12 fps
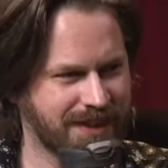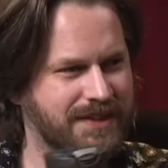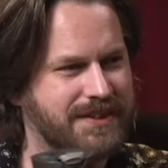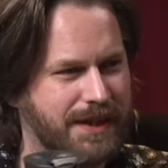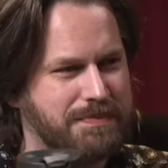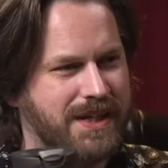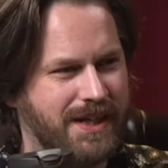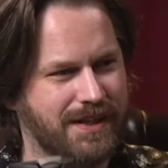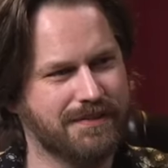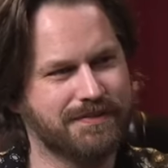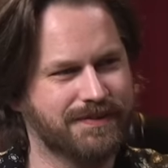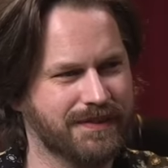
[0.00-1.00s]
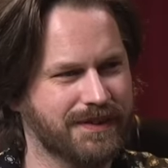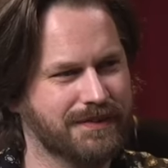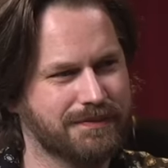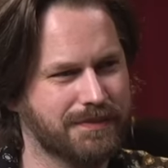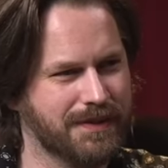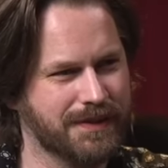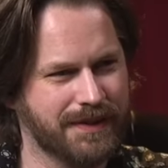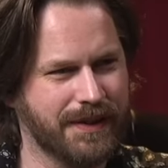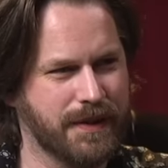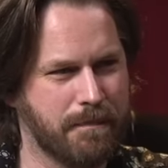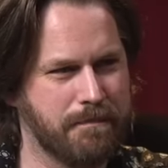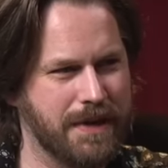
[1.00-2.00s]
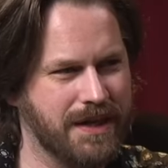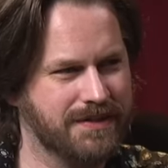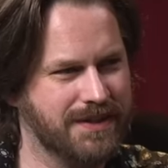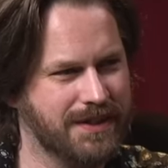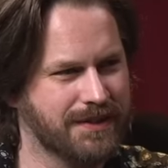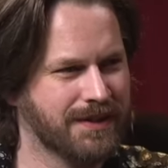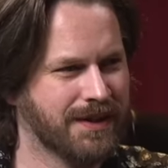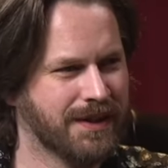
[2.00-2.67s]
Except have a, a, an amazing